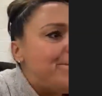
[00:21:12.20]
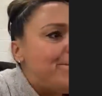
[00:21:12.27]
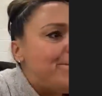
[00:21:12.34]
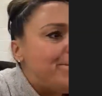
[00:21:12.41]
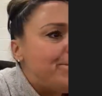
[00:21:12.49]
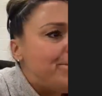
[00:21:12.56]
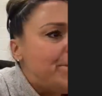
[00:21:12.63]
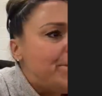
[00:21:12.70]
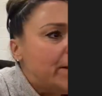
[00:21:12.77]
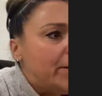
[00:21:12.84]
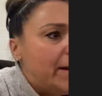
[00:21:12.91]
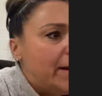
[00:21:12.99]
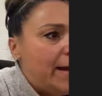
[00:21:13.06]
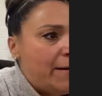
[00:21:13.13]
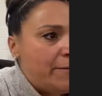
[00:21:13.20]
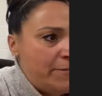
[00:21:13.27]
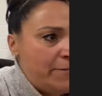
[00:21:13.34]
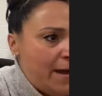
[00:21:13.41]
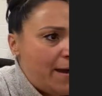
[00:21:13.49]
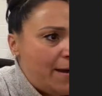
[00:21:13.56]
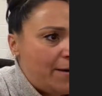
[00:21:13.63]
figured it out
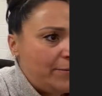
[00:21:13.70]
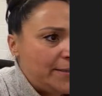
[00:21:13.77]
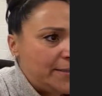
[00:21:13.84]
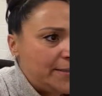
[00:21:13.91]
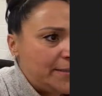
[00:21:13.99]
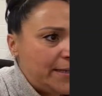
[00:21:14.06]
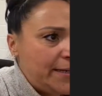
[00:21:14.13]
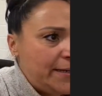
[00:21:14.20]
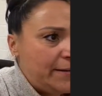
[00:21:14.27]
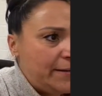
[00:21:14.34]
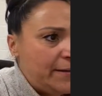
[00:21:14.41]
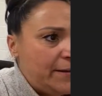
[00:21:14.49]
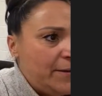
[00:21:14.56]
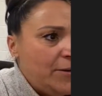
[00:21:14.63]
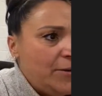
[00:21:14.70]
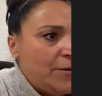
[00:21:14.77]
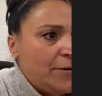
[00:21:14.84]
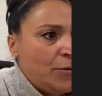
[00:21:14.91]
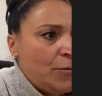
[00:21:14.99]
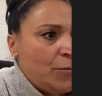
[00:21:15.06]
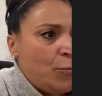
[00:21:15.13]
now let's see okay.
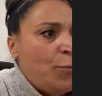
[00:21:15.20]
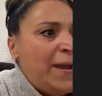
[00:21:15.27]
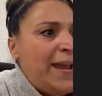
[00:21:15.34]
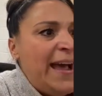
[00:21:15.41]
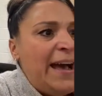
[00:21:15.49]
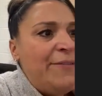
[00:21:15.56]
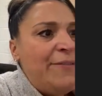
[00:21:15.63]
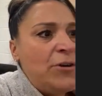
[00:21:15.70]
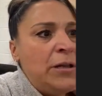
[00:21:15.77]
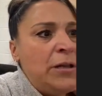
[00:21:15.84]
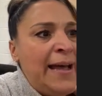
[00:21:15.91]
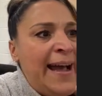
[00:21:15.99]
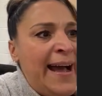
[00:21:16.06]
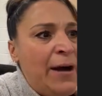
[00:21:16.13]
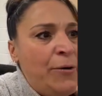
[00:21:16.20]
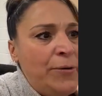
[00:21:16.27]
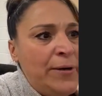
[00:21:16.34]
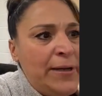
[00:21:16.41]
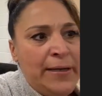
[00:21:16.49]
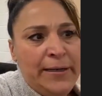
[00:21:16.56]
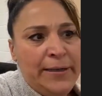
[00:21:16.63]
we have a cloud
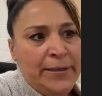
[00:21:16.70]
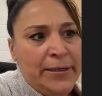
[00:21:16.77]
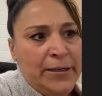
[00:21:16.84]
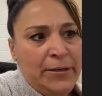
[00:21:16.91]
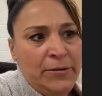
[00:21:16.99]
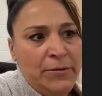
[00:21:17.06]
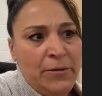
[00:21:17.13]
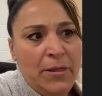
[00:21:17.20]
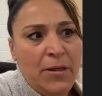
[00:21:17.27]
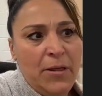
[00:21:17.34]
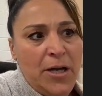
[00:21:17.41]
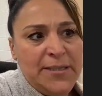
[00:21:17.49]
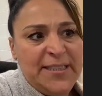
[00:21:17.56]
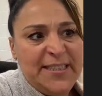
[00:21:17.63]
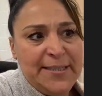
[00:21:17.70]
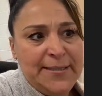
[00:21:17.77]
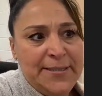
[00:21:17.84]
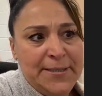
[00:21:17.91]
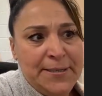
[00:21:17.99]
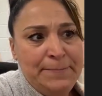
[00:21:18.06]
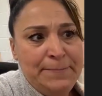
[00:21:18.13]
here a
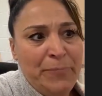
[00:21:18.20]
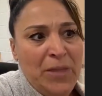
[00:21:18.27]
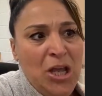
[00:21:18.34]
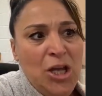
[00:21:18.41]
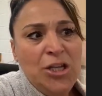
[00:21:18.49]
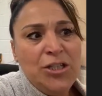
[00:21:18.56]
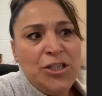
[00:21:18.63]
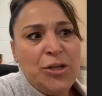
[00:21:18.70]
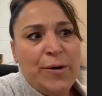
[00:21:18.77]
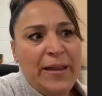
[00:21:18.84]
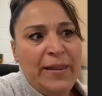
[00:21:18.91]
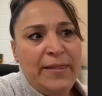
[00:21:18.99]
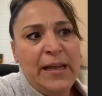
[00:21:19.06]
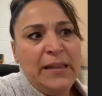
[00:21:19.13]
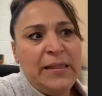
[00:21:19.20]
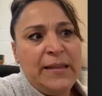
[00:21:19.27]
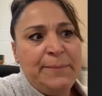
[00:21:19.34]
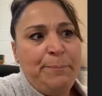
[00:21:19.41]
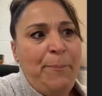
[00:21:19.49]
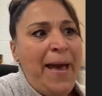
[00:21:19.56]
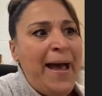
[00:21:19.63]
system so i think
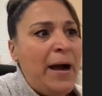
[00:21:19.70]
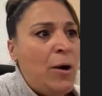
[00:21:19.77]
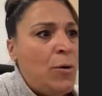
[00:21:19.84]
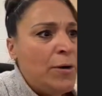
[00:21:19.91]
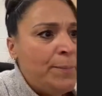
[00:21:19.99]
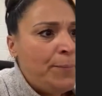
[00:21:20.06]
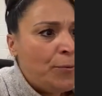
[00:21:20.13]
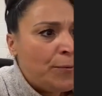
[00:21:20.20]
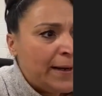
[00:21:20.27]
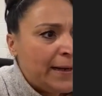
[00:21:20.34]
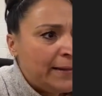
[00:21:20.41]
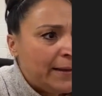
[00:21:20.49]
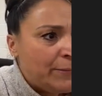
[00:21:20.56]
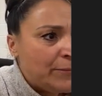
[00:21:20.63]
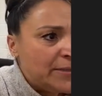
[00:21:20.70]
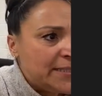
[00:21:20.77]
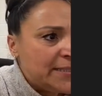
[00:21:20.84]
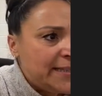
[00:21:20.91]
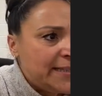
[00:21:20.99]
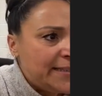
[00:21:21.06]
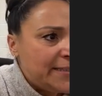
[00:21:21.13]
the powerpoint that was
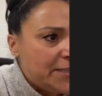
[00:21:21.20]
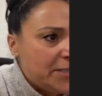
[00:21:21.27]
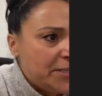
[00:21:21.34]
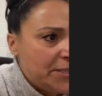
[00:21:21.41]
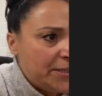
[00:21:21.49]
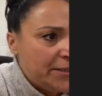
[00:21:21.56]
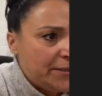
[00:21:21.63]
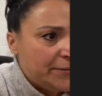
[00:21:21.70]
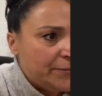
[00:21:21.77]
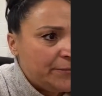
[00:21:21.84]
sent to you